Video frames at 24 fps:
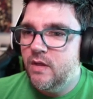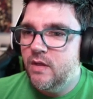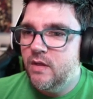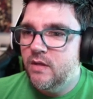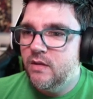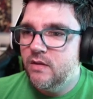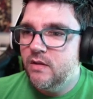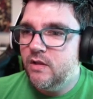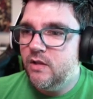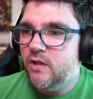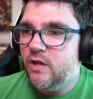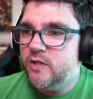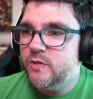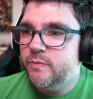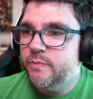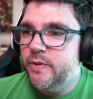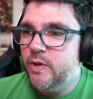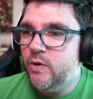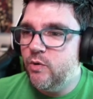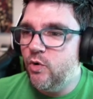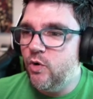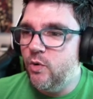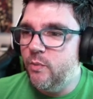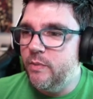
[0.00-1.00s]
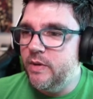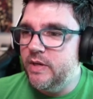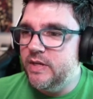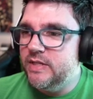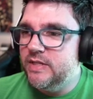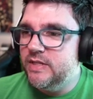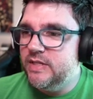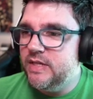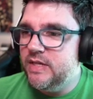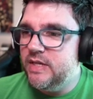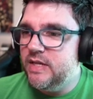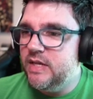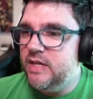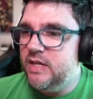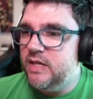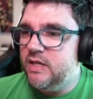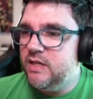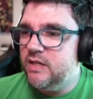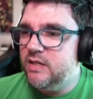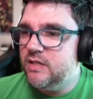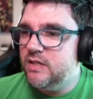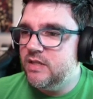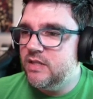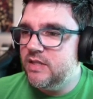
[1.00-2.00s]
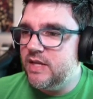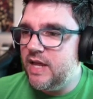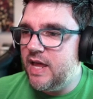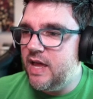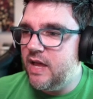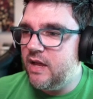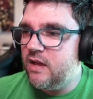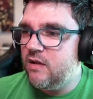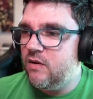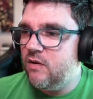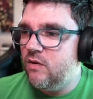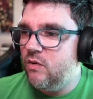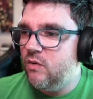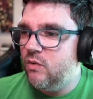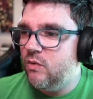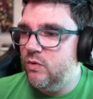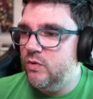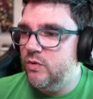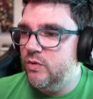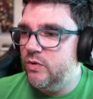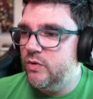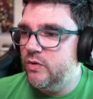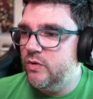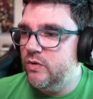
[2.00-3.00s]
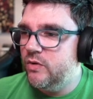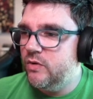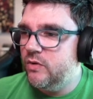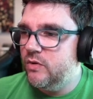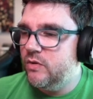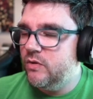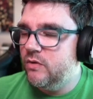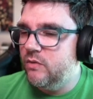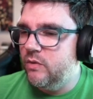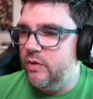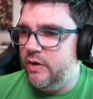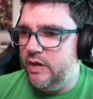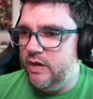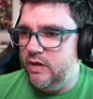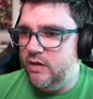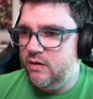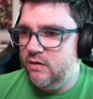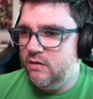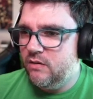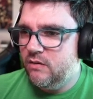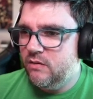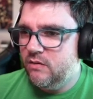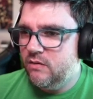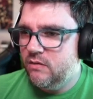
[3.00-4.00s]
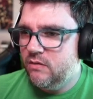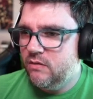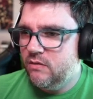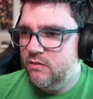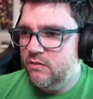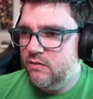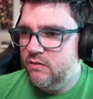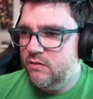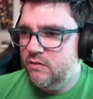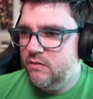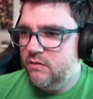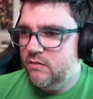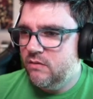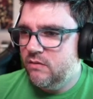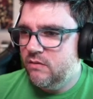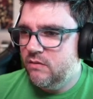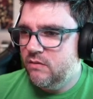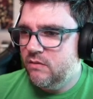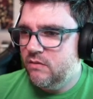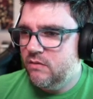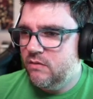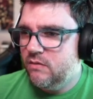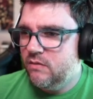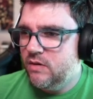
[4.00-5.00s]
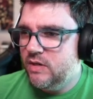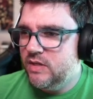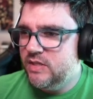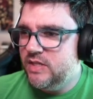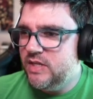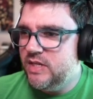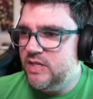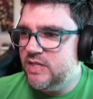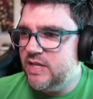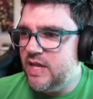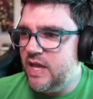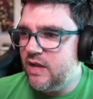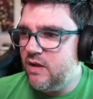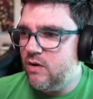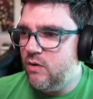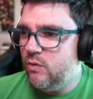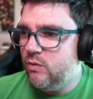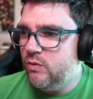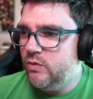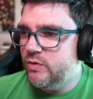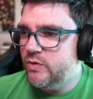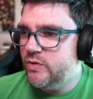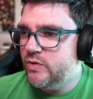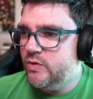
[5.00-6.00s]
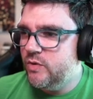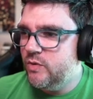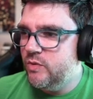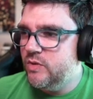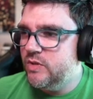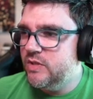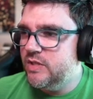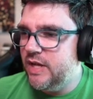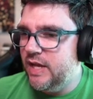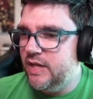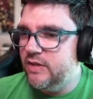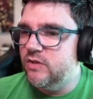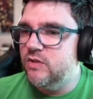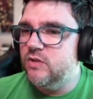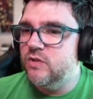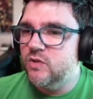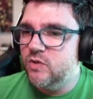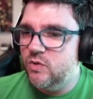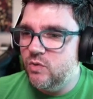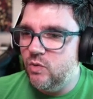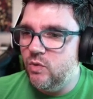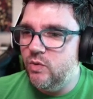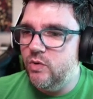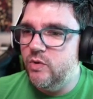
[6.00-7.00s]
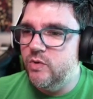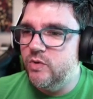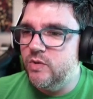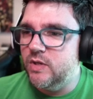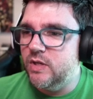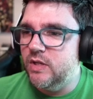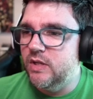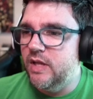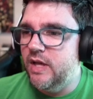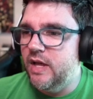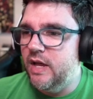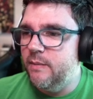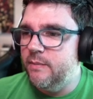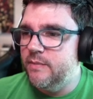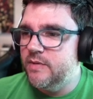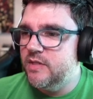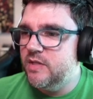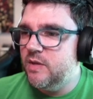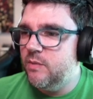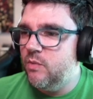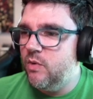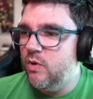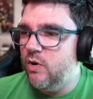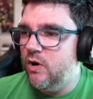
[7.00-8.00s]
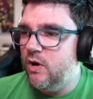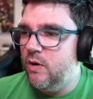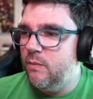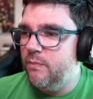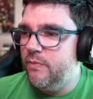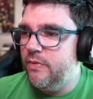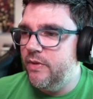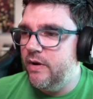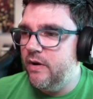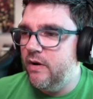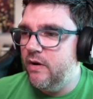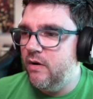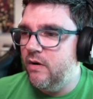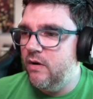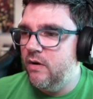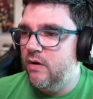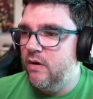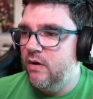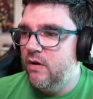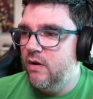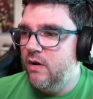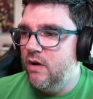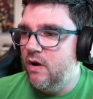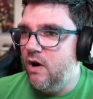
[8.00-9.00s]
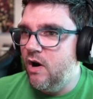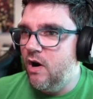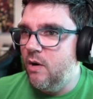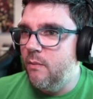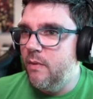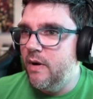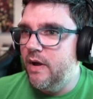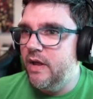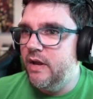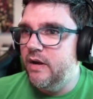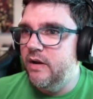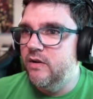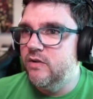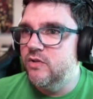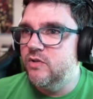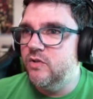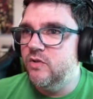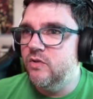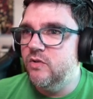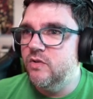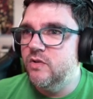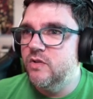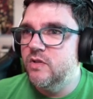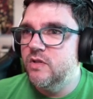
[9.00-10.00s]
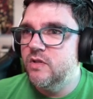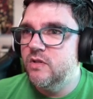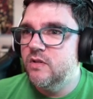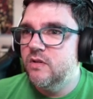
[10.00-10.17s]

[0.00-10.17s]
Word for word: The Lost Pilgrim, a sea stack older. Wait. CSAC, older students at the school used to climb. Somewhere up there are my initials.